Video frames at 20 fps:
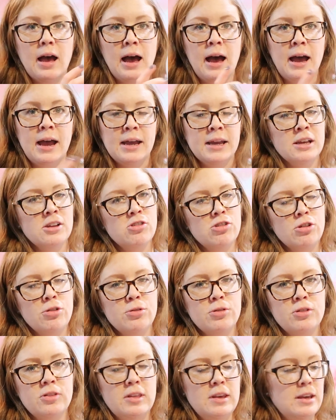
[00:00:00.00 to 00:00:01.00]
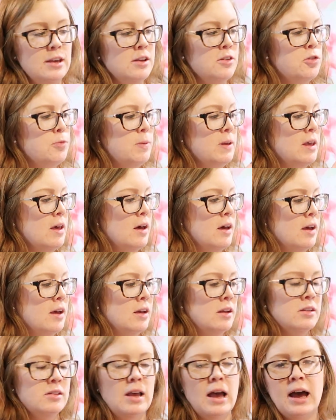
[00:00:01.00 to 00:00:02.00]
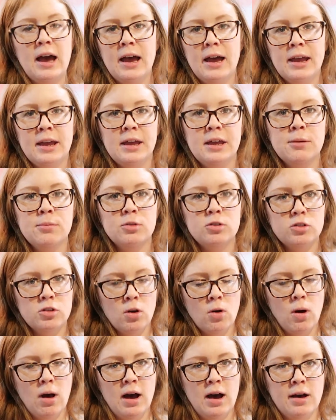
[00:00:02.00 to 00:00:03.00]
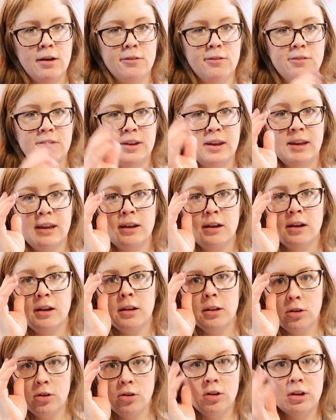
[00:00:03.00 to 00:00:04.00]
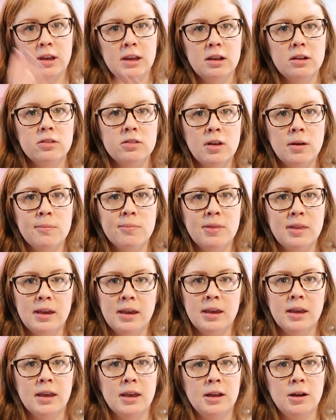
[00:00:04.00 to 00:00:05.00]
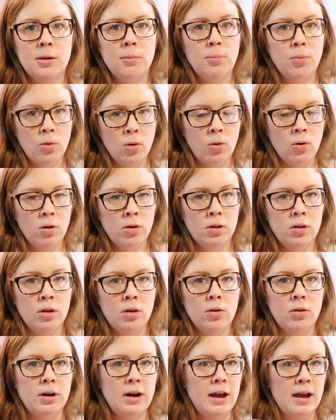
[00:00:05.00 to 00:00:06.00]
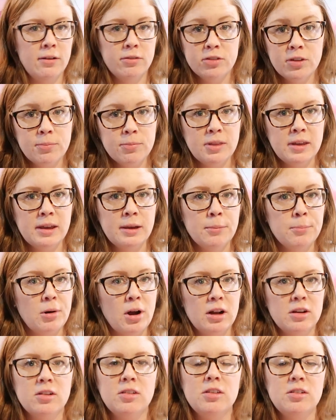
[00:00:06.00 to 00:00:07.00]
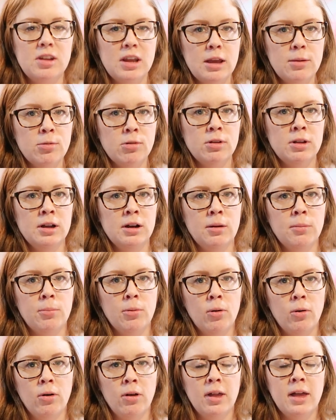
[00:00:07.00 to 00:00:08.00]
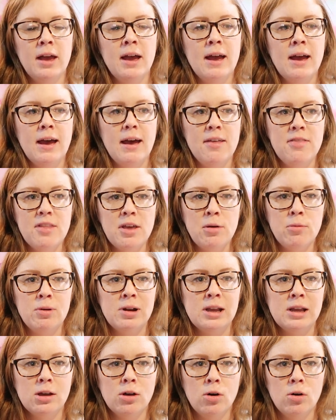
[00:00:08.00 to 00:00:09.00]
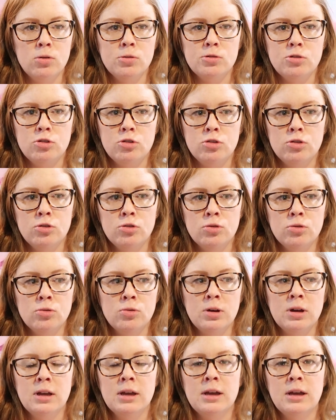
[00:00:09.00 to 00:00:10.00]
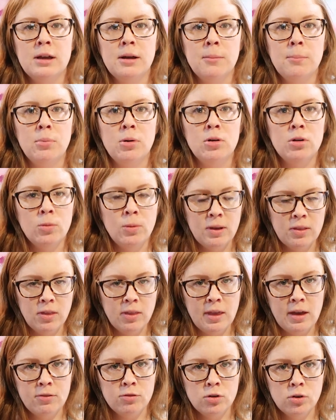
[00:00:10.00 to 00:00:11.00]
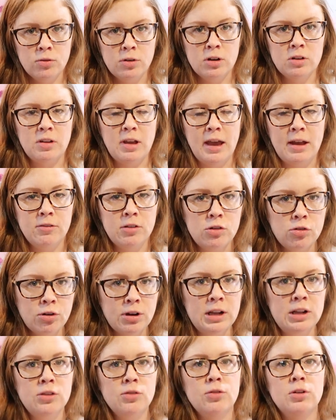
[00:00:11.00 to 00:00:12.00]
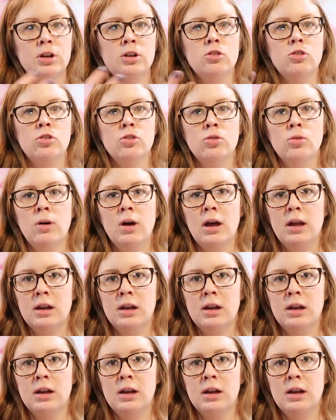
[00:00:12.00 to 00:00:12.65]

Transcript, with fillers: I chose these because I am so often cooking something in a bowl or have something brought to the table in a bowl, and then when I go to put away the leftovers, I have to transfer it to